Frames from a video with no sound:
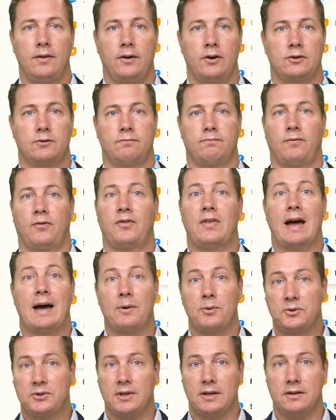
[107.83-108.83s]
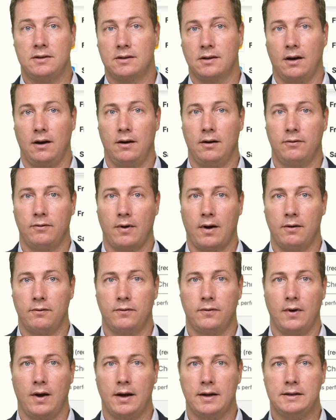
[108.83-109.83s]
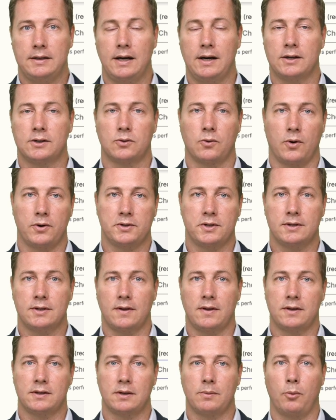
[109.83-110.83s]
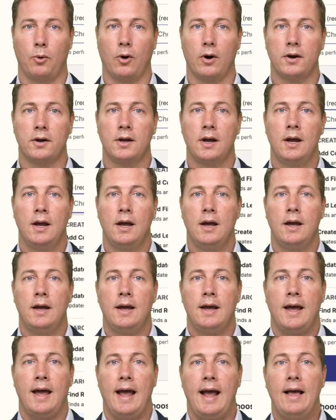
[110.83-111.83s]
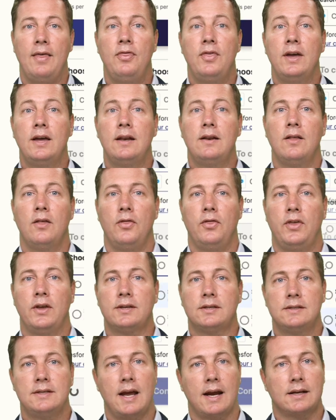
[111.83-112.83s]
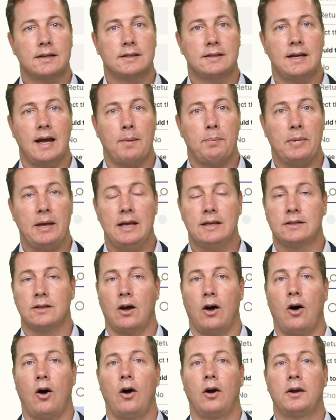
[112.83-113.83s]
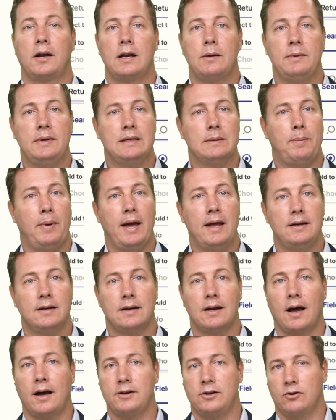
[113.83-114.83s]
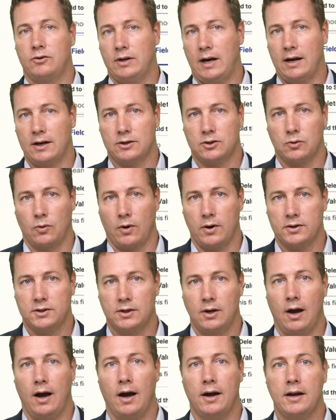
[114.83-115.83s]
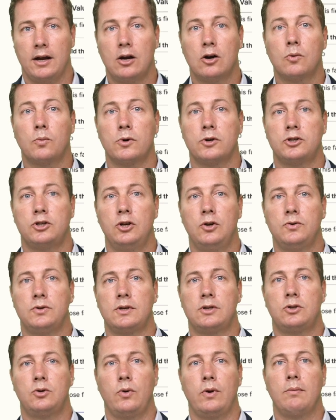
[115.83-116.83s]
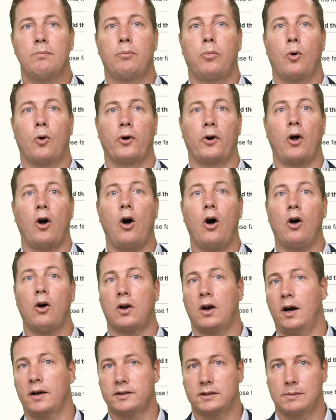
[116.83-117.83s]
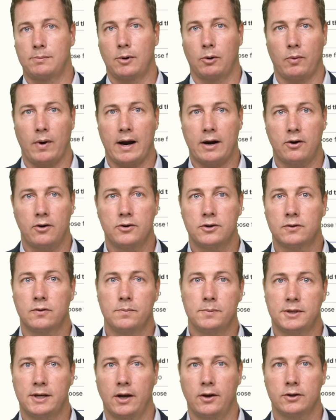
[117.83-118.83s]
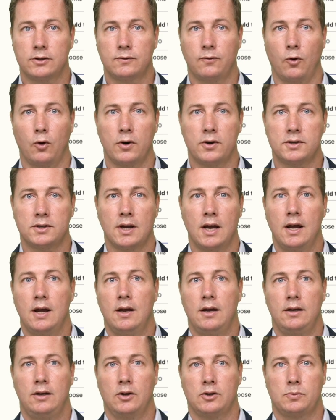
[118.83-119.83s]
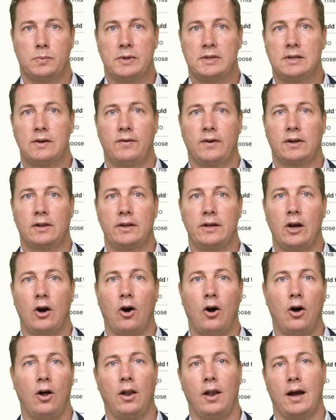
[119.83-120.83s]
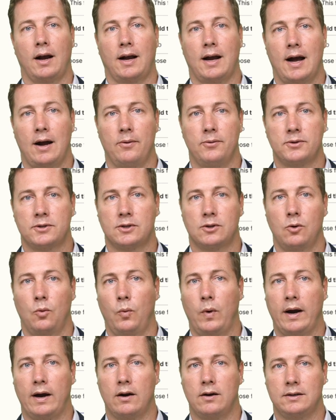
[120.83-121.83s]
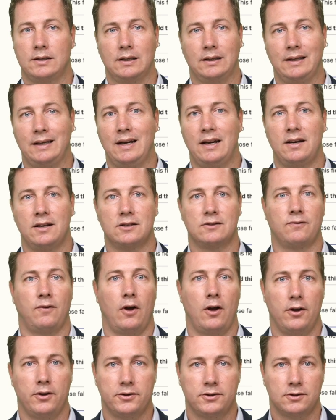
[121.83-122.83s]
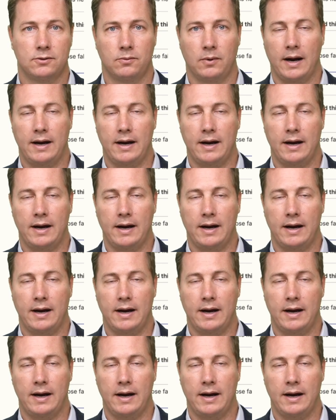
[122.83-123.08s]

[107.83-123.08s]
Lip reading: there's thousands of data sources that they support. And then this next step is going to be dependent on your data source. Here we're choosing to import all customer records from Salesforce, specifically all accounts where deleted is false,